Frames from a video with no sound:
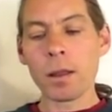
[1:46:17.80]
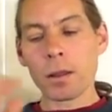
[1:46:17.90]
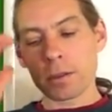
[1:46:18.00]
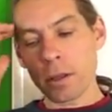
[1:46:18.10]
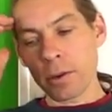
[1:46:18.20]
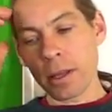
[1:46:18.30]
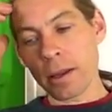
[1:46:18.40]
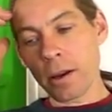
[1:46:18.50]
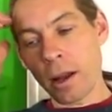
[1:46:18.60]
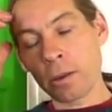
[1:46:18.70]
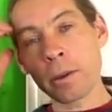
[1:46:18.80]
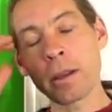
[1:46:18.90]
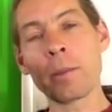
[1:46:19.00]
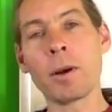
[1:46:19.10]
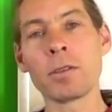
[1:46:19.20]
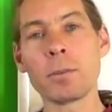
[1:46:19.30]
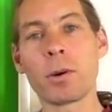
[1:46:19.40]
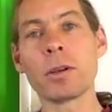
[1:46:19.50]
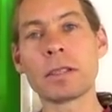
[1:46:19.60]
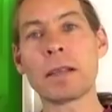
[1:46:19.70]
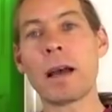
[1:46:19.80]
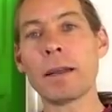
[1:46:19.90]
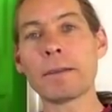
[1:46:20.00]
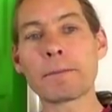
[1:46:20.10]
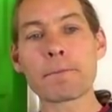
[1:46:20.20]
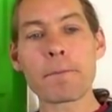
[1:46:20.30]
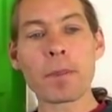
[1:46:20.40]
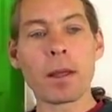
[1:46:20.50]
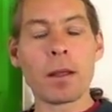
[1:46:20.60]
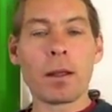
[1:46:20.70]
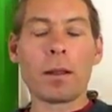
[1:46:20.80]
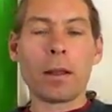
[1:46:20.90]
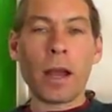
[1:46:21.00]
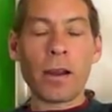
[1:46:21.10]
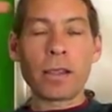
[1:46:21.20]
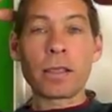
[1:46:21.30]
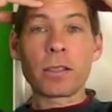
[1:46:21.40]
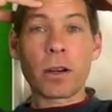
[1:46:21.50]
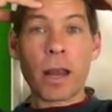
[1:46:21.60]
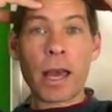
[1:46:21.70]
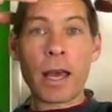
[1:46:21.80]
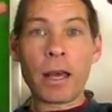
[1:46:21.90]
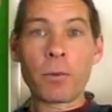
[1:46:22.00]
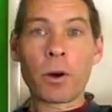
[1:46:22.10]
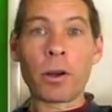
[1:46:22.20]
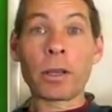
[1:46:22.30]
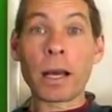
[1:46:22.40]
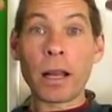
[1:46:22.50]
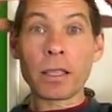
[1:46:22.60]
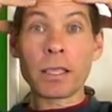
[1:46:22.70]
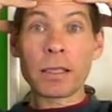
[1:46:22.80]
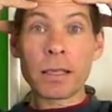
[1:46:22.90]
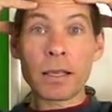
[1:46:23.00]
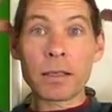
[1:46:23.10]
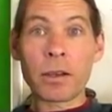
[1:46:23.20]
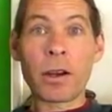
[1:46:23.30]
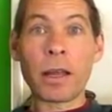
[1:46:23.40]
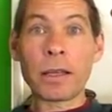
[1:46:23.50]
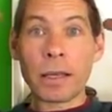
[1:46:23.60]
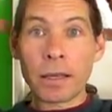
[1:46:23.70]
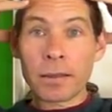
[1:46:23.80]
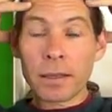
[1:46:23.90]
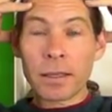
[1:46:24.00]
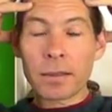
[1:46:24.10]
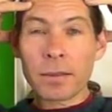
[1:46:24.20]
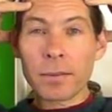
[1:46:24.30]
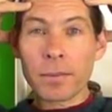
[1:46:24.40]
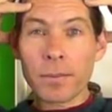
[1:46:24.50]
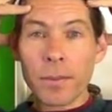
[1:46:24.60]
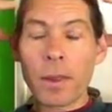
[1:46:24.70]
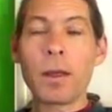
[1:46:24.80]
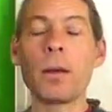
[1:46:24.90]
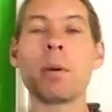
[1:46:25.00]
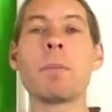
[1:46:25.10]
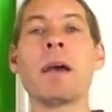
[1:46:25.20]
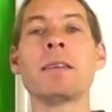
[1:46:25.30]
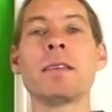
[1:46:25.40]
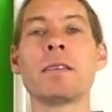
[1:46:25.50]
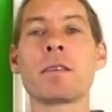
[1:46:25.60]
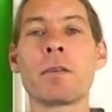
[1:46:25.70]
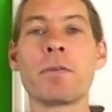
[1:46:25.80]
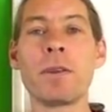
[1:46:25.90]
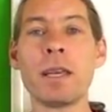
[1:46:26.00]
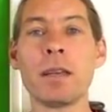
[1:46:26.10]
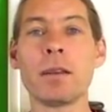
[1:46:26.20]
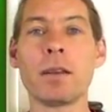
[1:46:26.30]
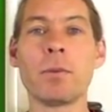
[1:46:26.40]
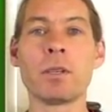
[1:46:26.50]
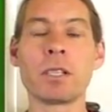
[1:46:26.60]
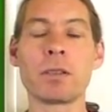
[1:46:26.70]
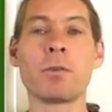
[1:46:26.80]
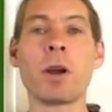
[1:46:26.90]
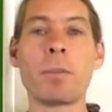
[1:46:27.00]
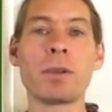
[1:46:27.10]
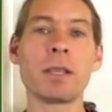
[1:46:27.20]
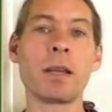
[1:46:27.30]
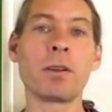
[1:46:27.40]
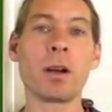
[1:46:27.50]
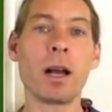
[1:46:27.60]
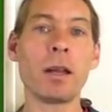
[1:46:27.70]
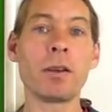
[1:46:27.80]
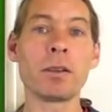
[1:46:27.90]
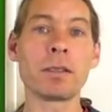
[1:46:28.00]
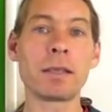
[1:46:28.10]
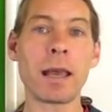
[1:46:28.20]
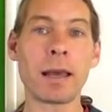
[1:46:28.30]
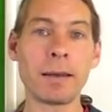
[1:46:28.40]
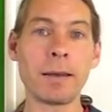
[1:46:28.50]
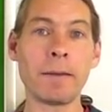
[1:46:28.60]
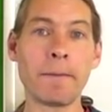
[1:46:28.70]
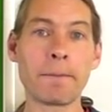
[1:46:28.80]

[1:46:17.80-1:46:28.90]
So they're ultimately the most important signs. Aries is our head, where our intelligence is and our ideas is. But Pisces is our feet, which represent our understanding.